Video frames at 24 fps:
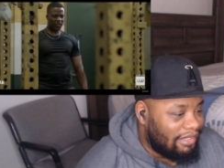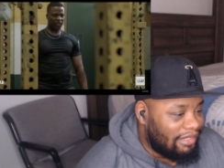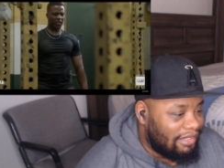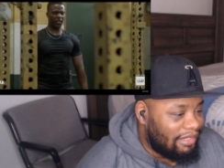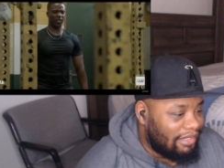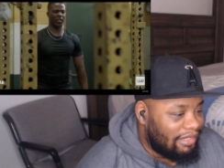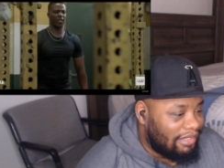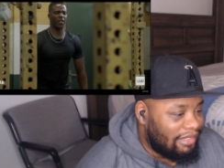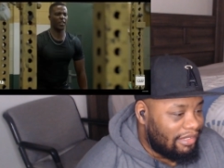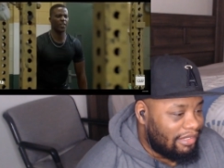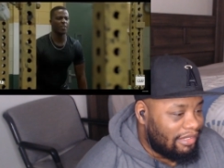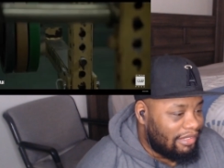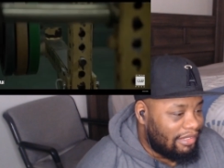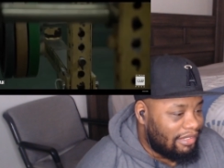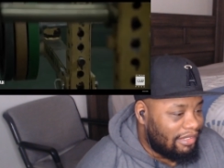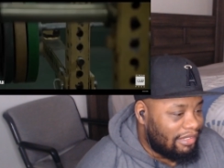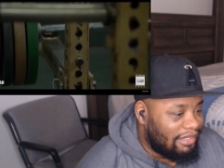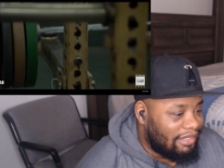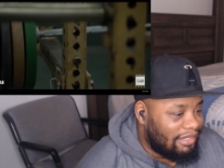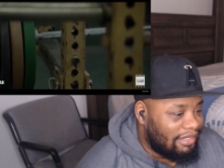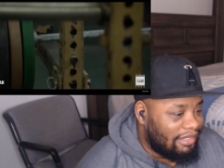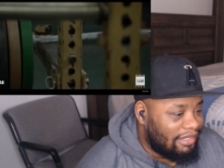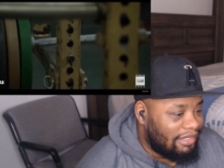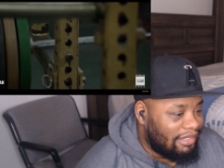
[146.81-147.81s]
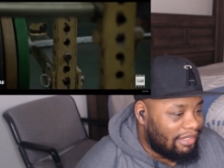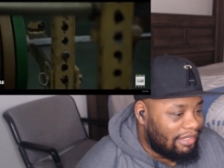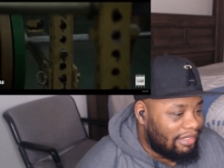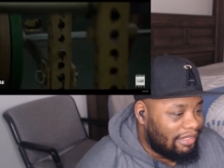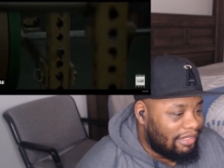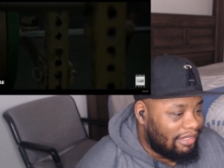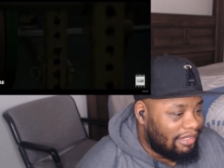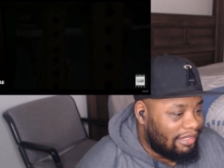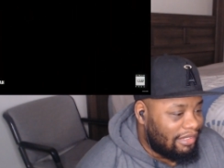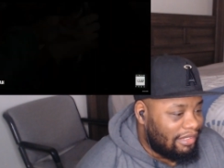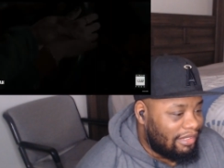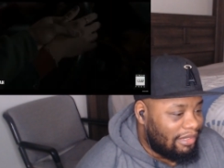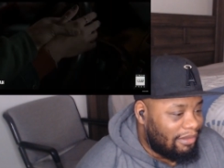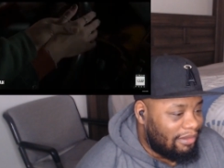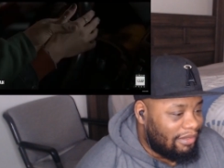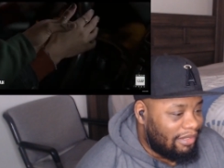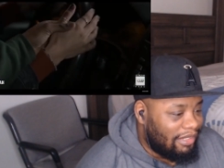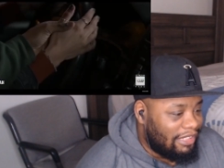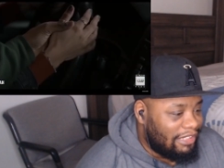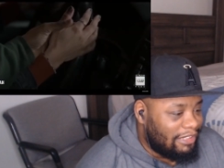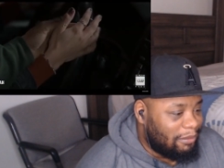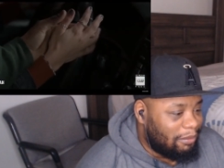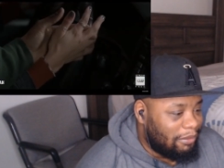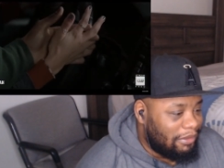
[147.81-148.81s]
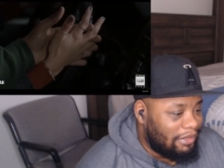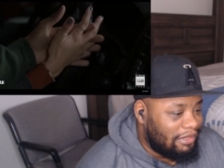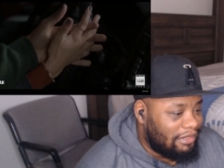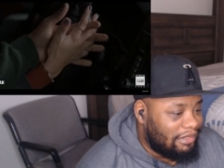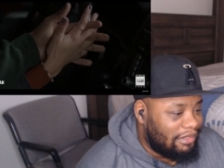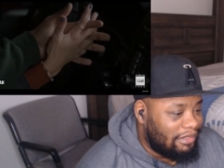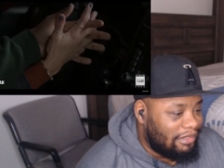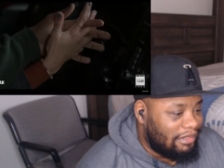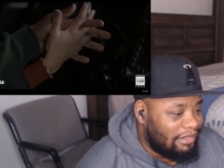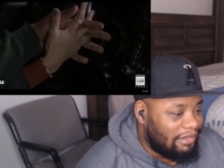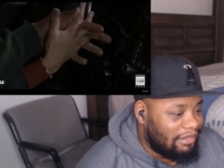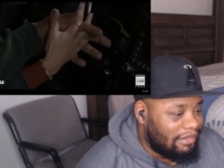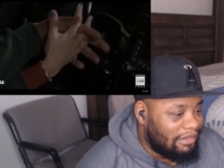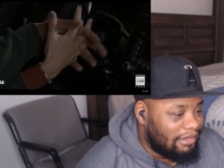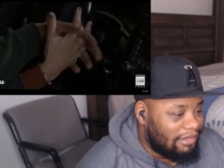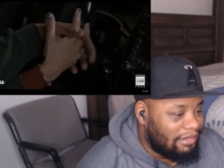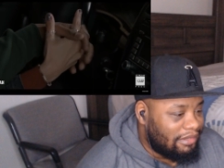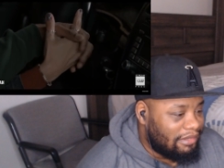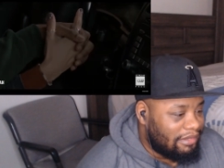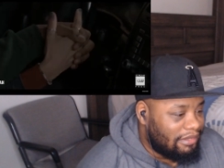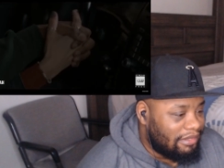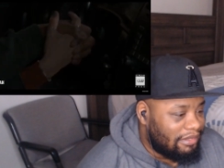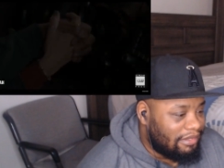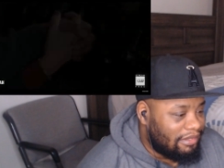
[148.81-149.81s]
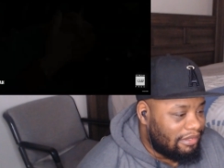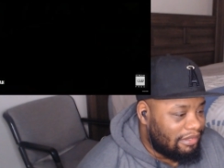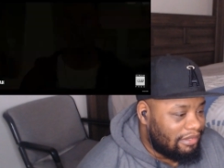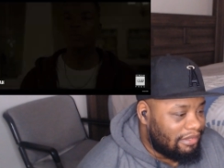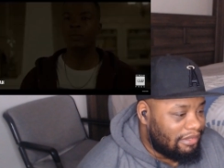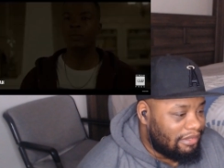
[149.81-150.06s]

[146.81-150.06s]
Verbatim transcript: of responsibility. Okay, Spencer. to equate love